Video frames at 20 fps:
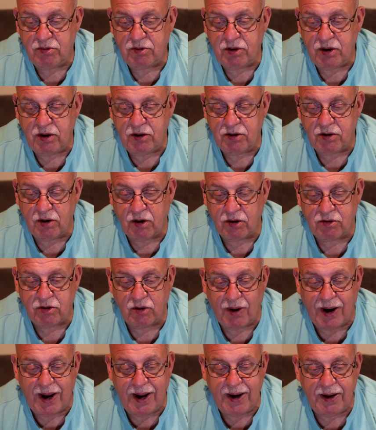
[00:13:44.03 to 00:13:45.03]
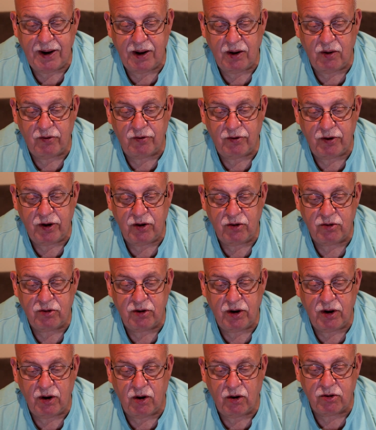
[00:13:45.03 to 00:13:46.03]
It is also ideal for use
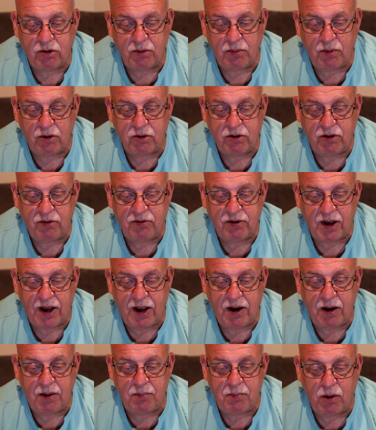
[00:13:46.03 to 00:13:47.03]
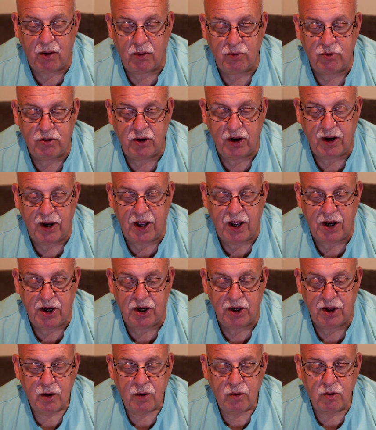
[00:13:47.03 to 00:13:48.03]
in the automotive tyre mounting aid.
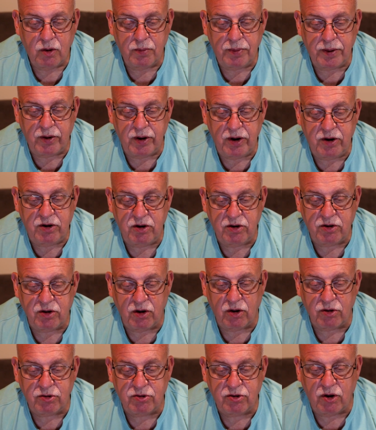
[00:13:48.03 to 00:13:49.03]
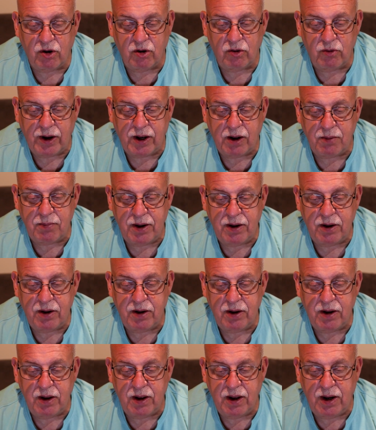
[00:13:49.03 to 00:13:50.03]
Rubber grease is also
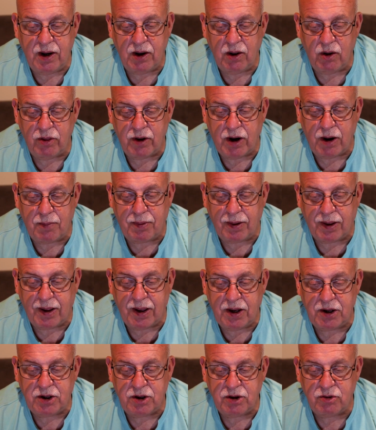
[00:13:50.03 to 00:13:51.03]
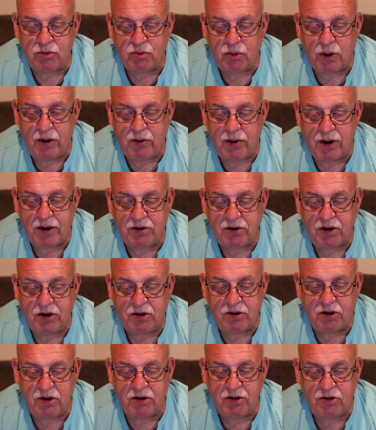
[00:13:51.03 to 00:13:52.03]
recommended in other applications where
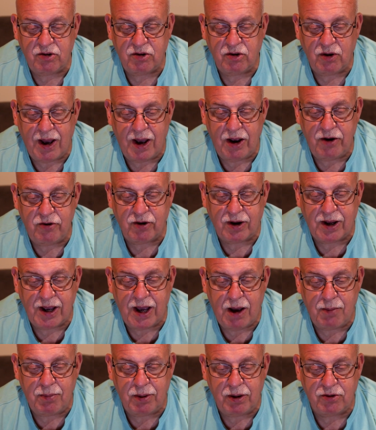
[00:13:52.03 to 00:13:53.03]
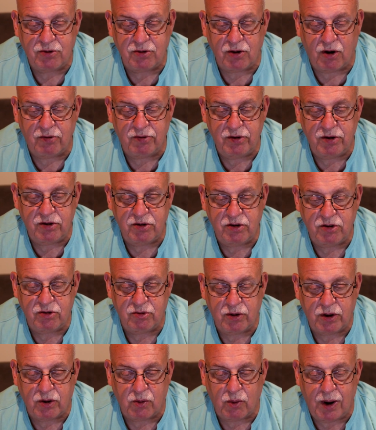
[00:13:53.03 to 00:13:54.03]
resistance to hydrocarbon solvents is
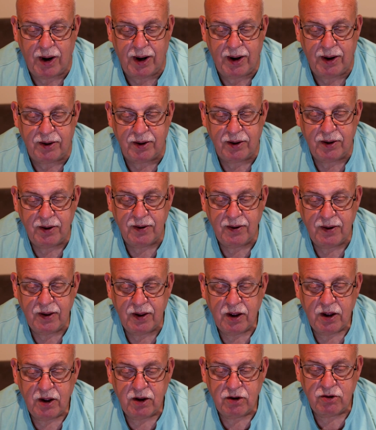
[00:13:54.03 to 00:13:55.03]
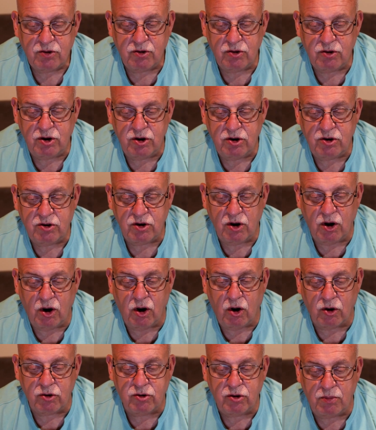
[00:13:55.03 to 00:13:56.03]
required, such as
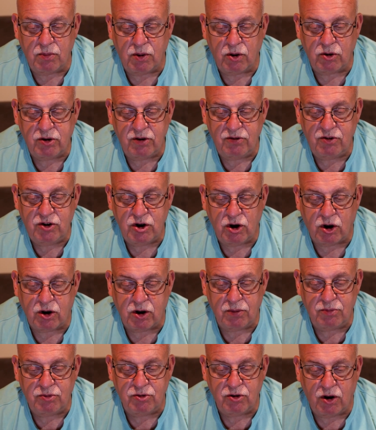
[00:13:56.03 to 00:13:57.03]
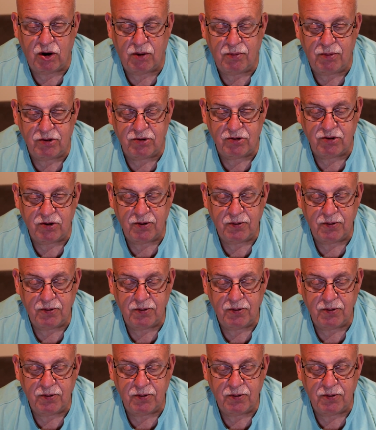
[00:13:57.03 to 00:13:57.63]
automotive shock absorbers.